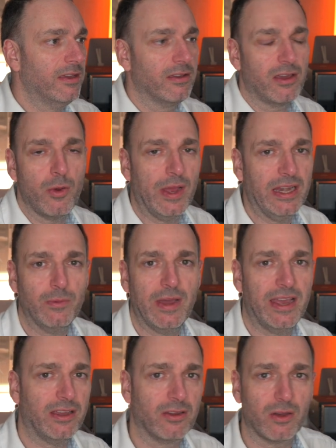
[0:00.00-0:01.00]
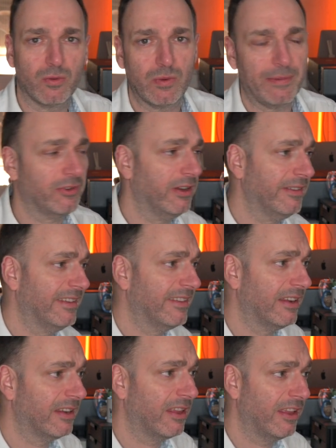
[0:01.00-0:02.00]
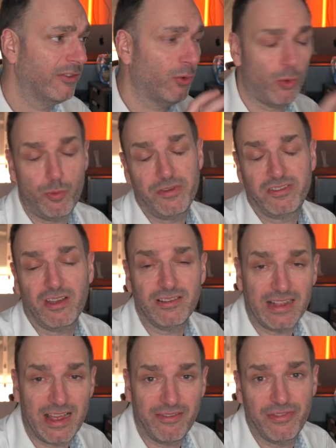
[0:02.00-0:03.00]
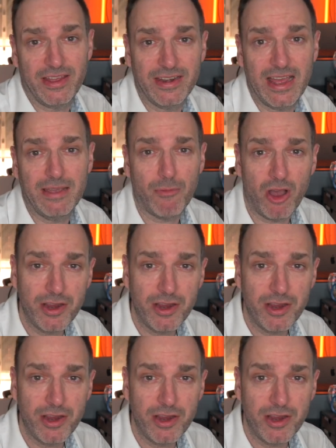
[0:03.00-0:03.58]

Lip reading: can go anywhere, can go on websites, this, that, it's always going to have that name.